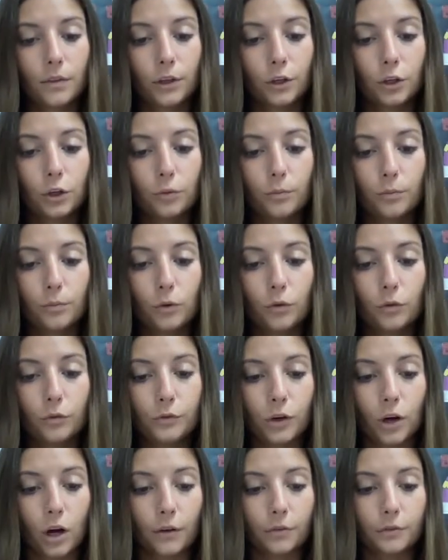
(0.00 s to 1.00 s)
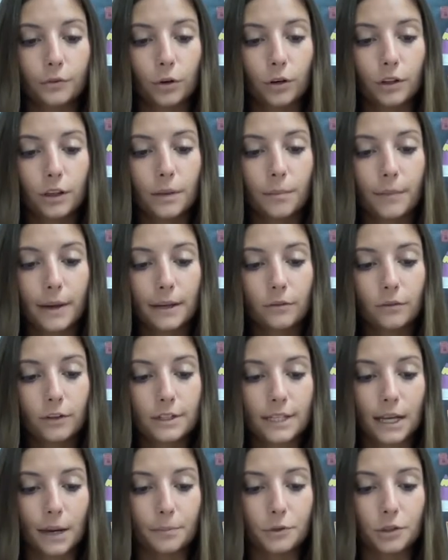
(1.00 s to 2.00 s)
The group moved off toward the main
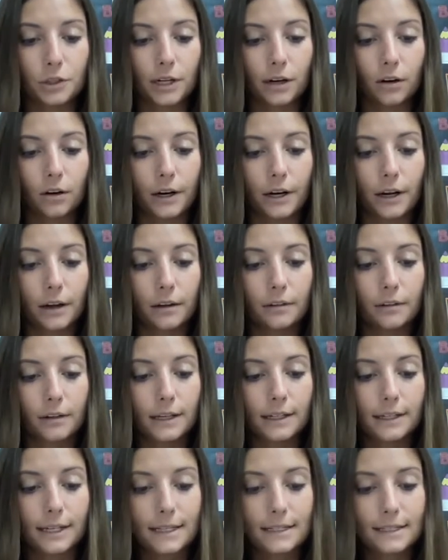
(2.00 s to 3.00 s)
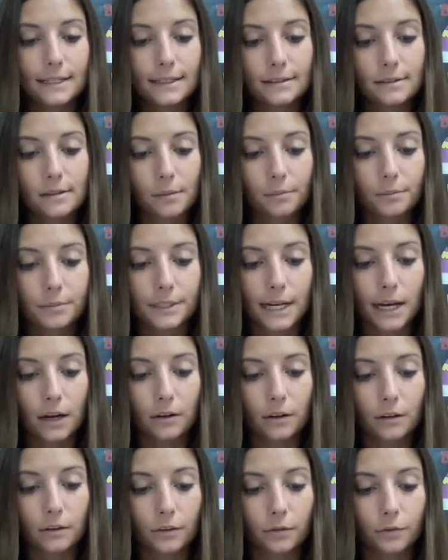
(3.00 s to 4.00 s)
reception area, and Daisy slumped
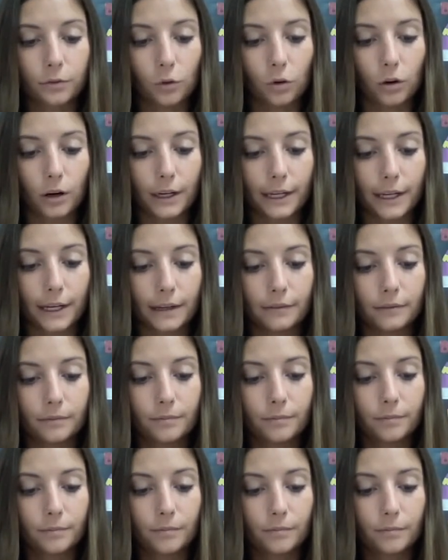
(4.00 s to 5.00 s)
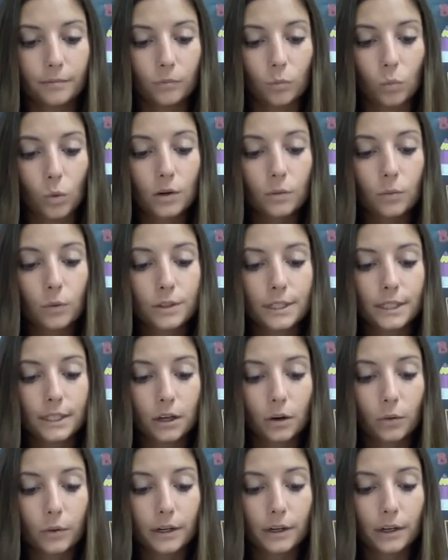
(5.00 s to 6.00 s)
down on the floor again. When was
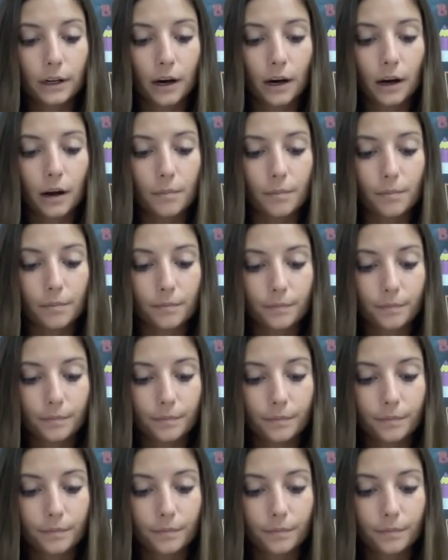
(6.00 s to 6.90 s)
he going to come?